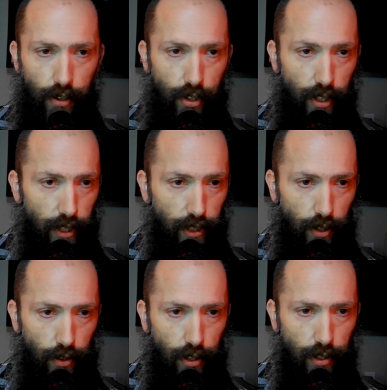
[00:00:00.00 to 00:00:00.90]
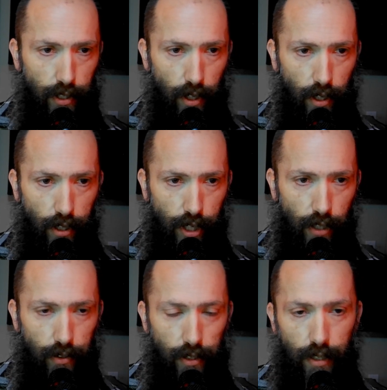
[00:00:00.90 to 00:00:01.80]
you're going to get the 13R
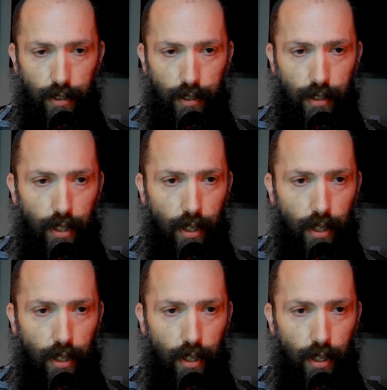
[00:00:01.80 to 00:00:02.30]
checklist,